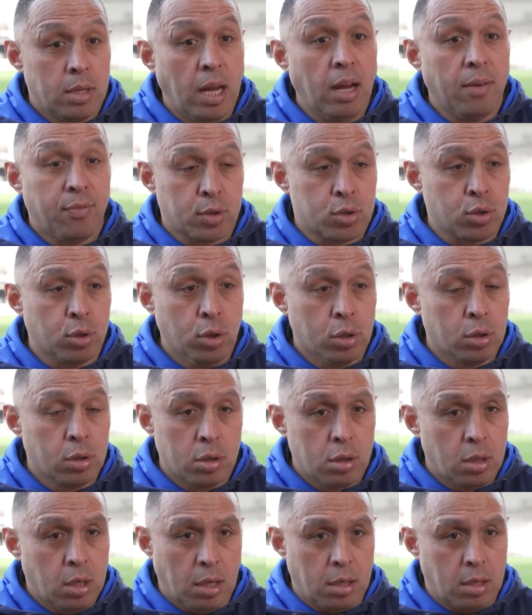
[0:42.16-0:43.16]
Yeah, for sure.
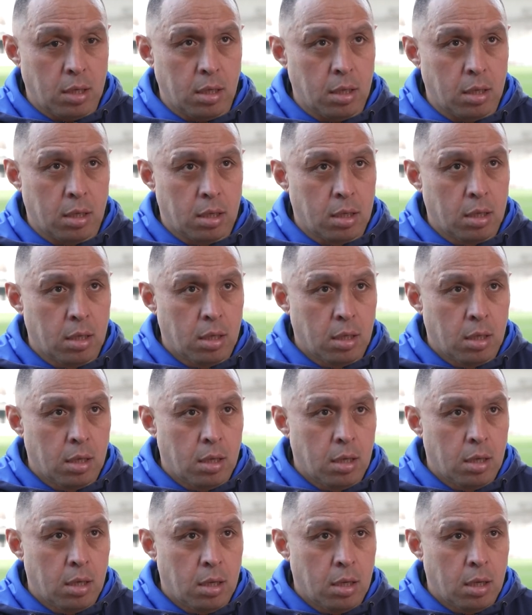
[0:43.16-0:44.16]
And
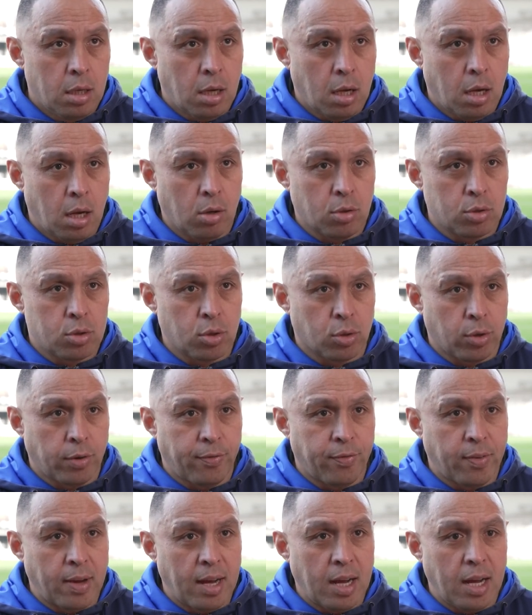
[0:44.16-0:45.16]
I was sort
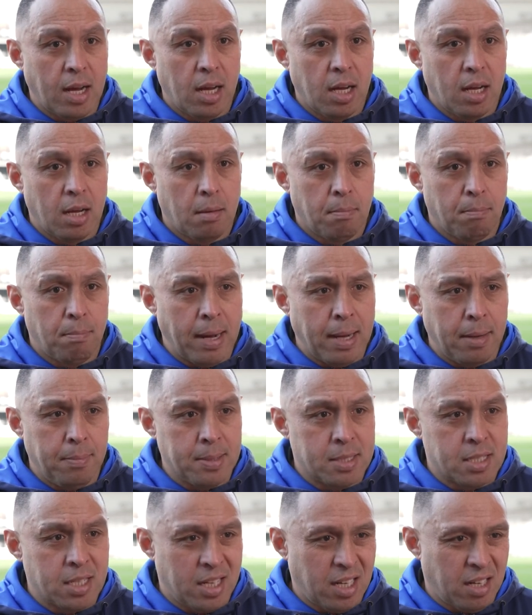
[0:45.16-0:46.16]
of
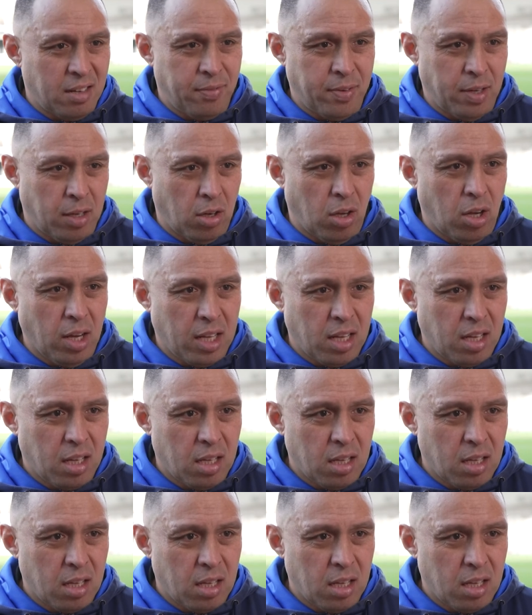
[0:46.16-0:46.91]
babysitting, if you like,